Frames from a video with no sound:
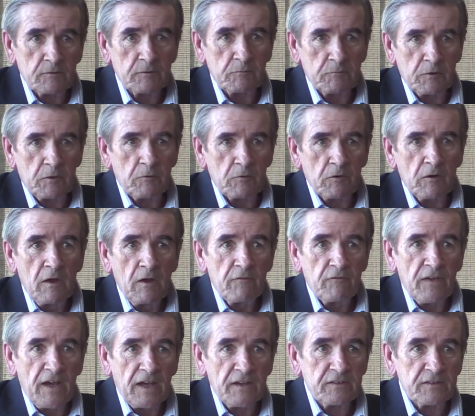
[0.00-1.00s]
They were
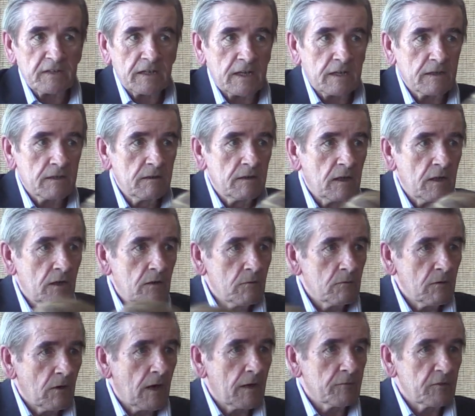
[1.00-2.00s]
fascinated,
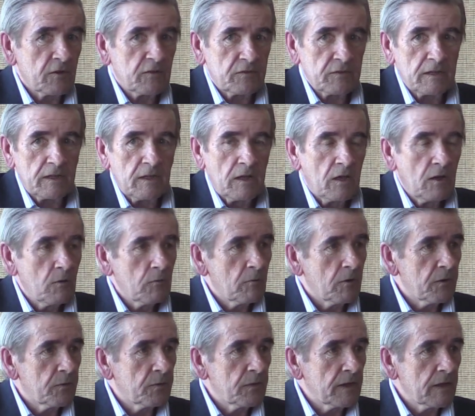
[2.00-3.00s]
obviously,
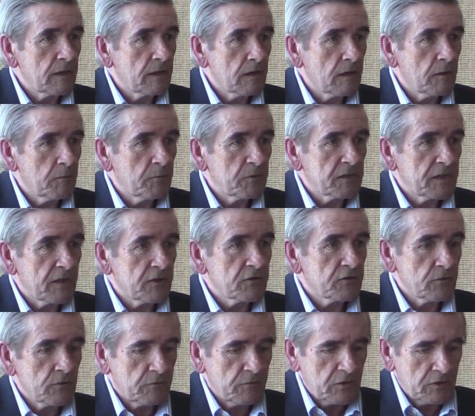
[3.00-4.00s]
with the
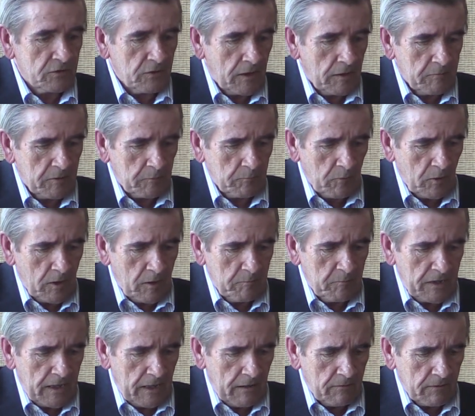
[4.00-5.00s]
potential of the atomic bomb
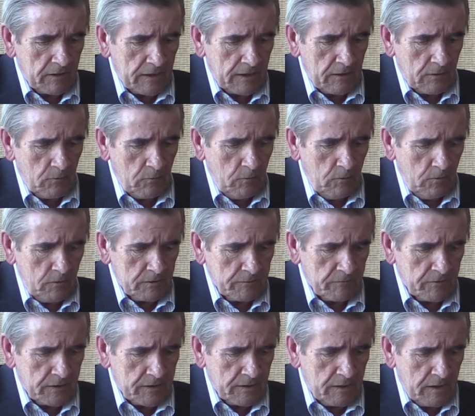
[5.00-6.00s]
and how to get a hold of
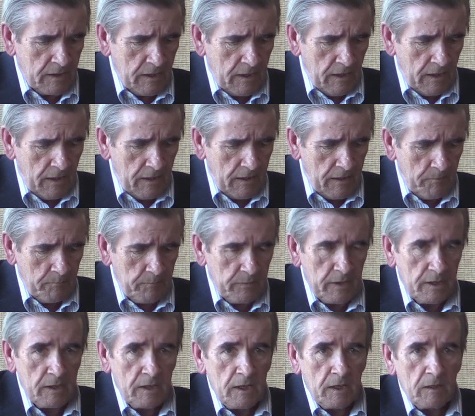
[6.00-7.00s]
it.
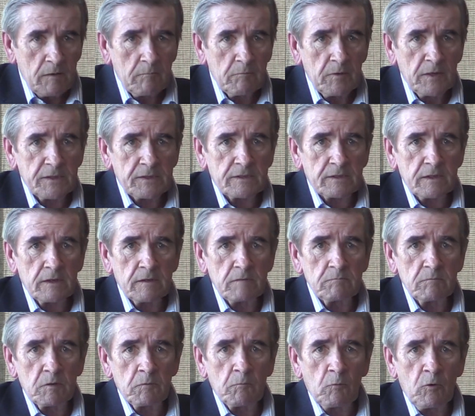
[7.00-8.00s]
But
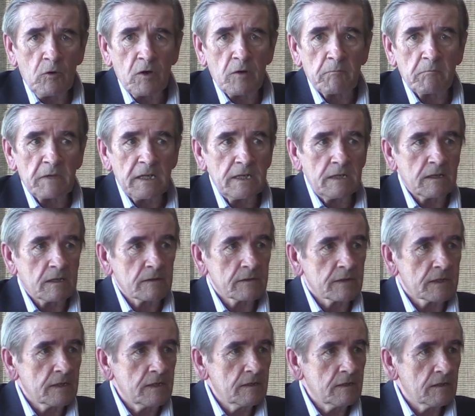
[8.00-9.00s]
more
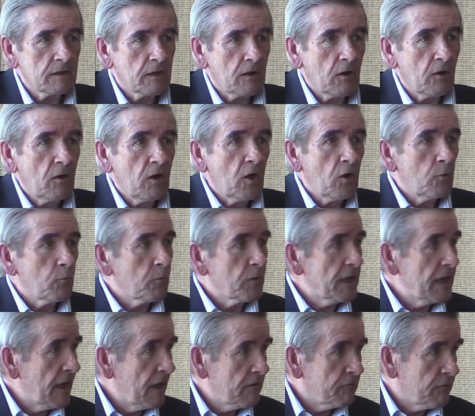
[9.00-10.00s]
immediately, we
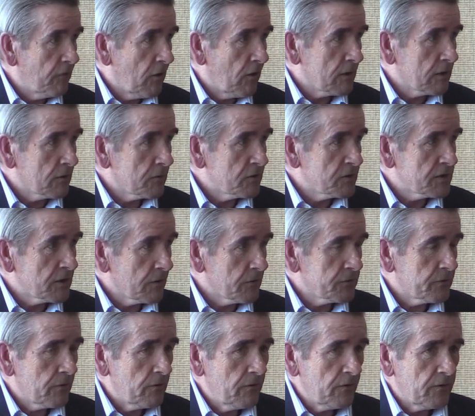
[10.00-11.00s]
had fallout
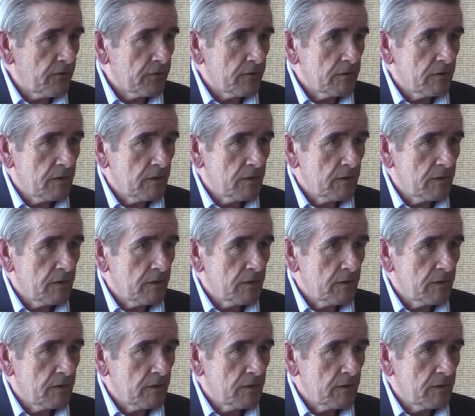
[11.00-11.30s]
shelters.